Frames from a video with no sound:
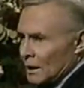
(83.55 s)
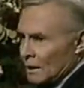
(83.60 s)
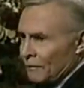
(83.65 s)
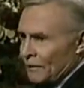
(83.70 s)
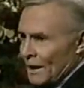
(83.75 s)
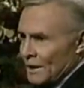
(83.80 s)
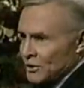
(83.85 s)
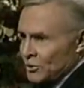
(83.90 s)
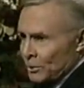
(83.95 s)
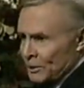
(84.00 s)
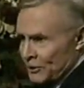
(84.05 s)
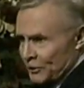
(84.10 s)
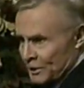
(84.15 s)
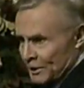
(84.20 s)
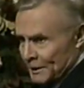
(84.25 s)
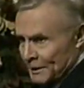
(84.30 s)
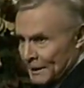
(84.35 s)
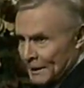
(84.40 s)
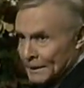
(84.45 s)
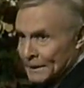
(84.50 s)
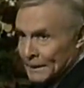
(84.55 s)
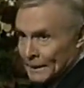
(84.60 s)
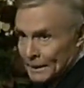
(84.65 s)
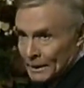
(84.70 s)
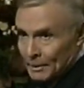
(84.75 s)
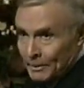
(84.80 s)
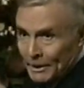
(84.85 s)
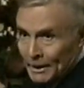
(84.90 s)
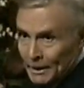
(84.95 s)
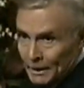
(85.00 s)
ahead. That's what it's going to take to
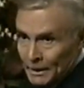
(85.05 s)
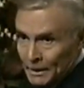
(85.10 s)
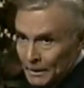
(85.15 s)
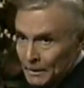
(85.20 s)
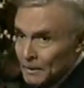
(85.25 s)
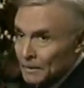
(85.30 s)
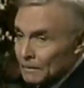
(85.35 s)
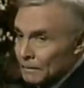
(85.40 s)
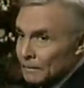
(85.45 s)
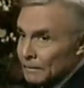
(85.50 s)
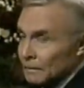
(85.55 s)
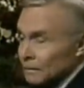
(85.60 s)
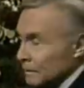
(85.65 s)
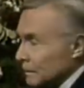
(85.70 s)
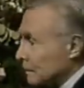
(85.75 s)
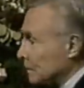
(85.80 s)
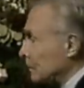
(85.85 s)
get him out of here. And